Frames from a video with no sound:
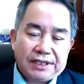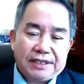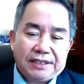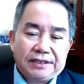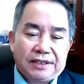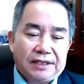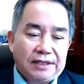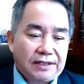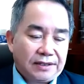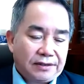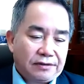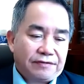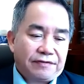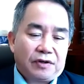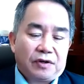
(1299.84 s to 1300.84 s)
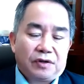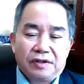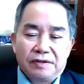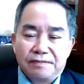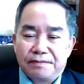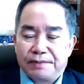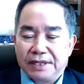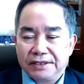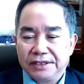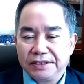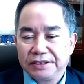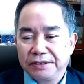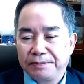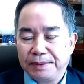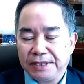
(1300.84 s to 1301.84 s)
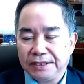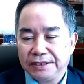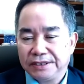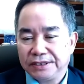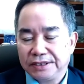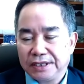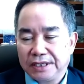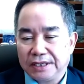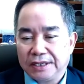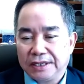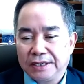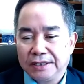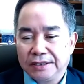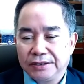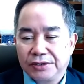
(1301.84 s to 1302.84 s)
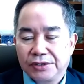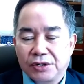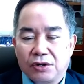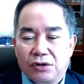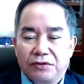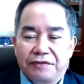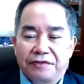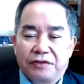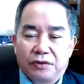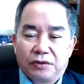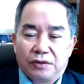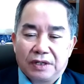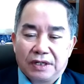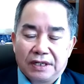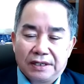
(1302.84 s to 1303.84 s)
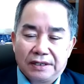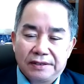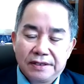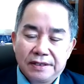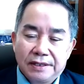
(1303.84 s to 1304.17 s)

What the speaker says: and forum participants to call for